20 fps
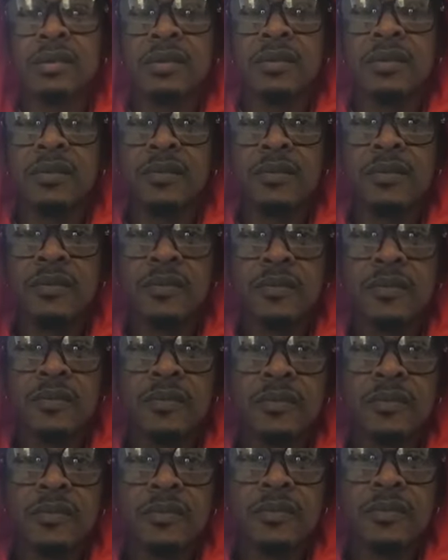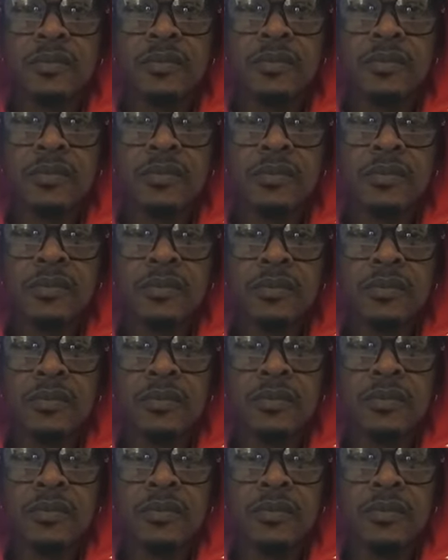
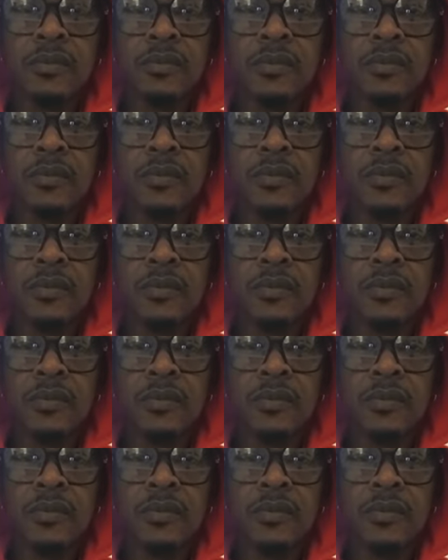(silence)